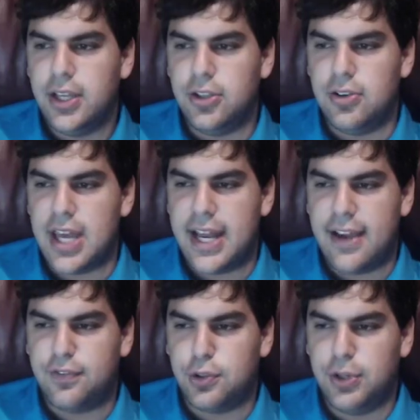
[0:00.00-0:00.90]
You then
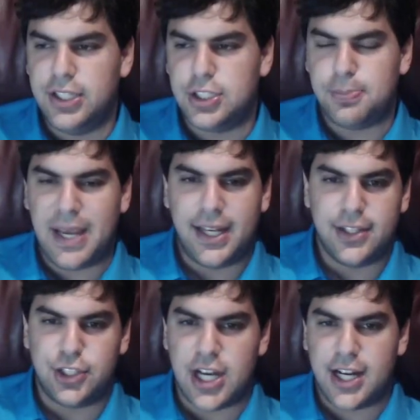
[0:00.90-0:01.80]
have Quentin Spain
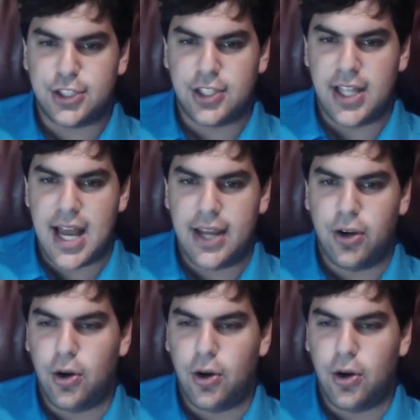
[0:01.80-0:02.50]
and Josh Klein.